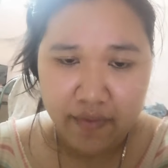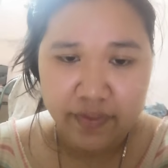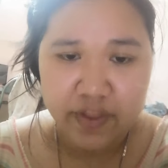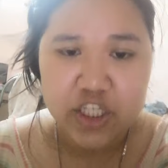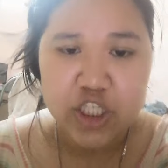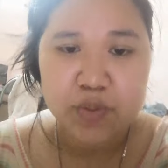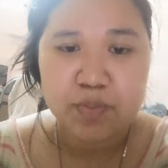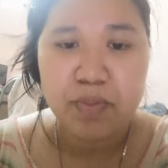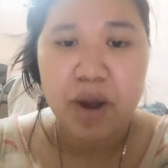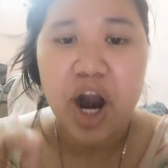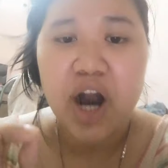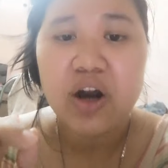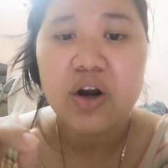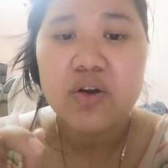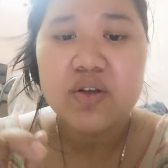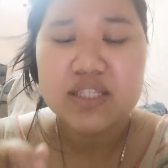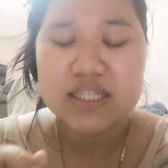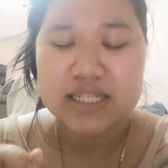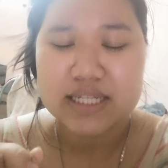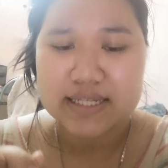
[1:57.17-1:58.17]
The
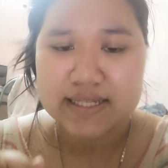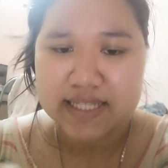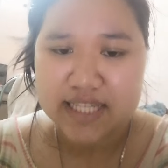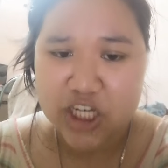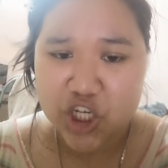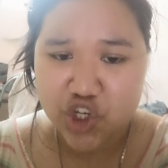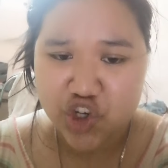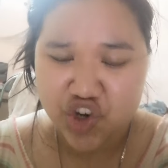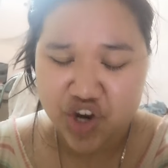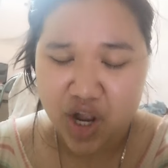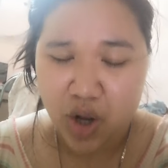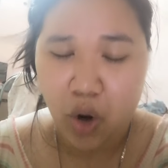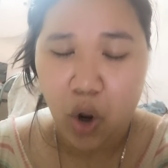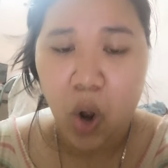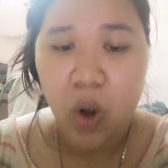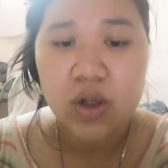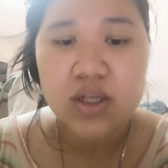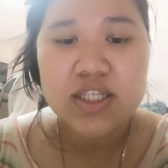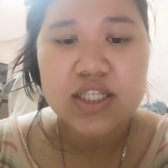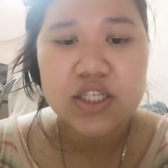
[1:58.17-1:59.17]
spirals in the seashell
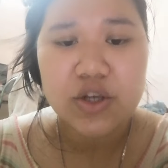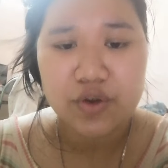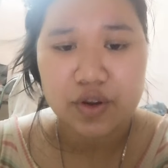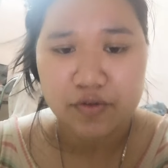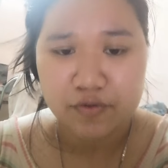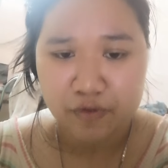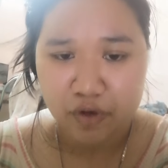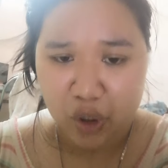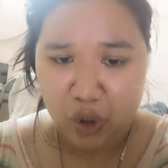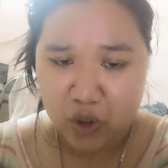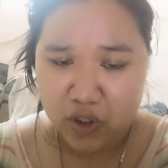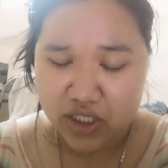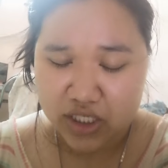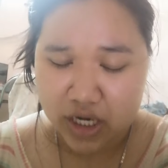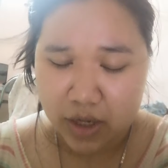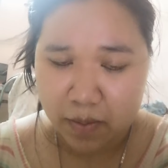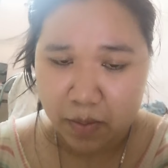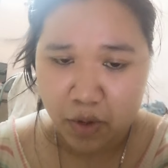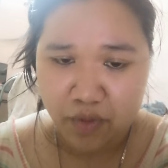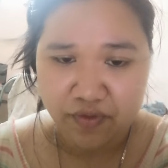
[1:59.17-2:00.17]
also involves
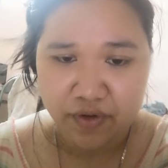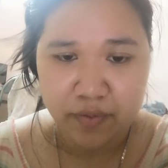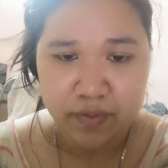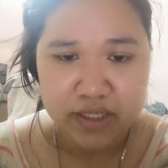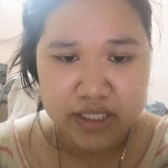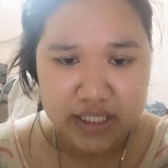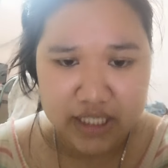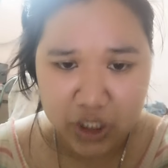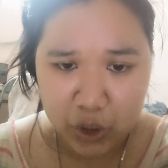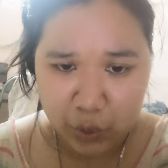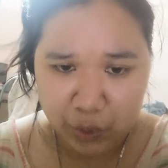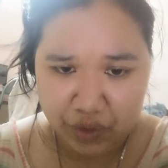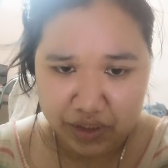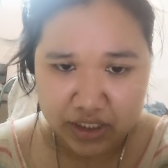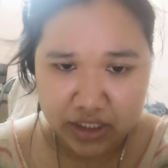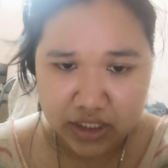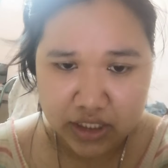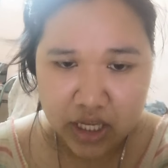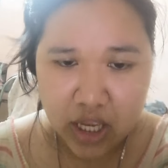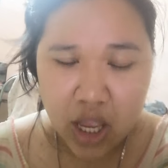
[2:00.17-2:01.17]
number from the
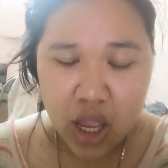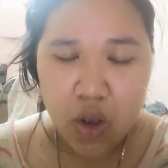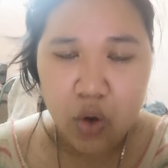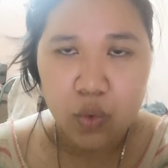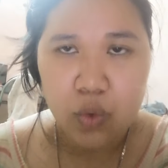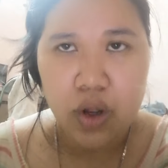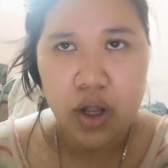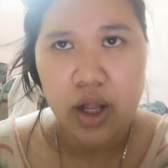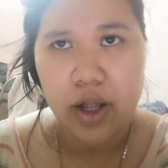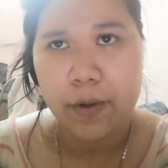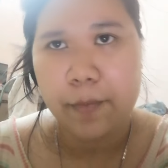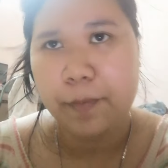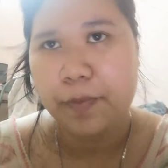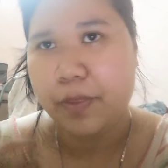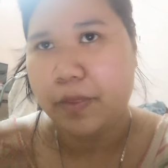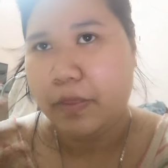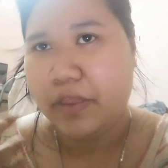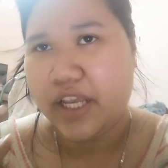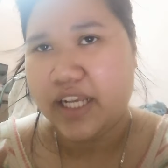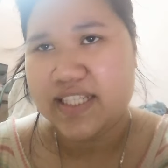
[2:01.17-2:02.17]
sequence. Well,
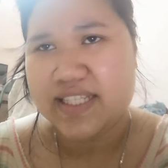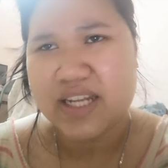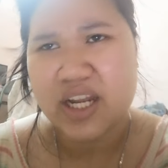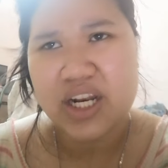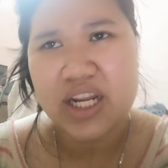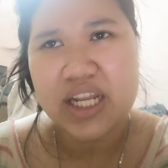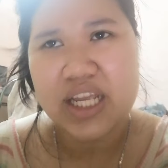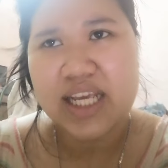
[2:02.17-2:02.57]
it's not